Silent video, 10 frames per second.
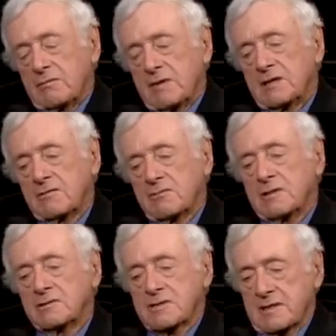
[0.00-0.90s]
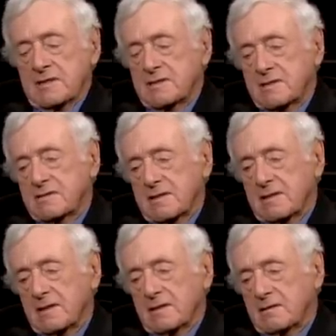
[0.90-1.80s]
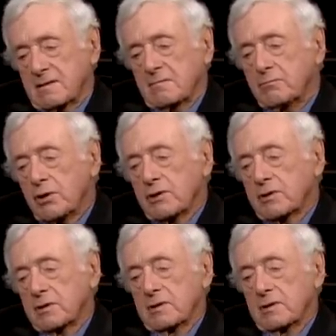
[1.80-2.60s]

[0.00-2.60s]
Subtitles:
In a real sense, the book